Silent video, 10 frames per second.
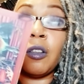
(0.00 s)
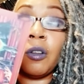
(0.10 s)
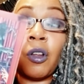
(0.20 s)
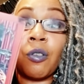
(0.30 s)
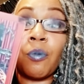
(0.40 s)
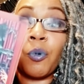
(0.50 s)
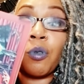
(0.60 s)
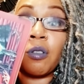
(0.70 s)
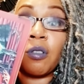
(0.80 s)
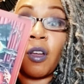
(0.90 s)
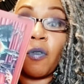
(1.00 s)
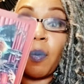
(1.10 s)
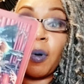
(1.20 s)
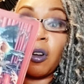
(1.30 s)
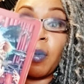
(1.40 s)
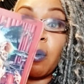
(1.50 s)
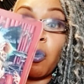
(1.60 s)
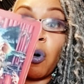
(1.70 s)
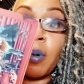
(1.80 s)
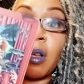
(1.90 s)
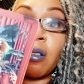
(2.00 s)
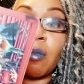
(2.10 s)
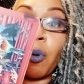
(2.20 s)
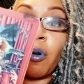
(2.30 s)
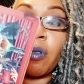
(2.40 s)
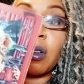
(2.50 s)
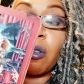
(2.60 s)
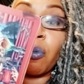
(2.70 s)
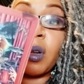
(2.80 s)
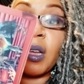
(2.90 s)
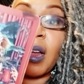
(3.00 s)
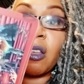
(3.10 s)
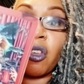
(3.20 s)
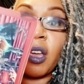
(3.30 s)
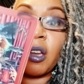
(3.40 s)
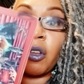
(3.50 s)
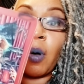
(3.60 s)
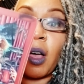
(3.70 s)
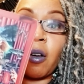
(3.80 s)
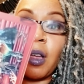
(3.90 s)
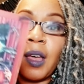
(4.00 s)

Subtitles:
you know, spruce yourself up a little bit more, because this person is really kind of checking you out.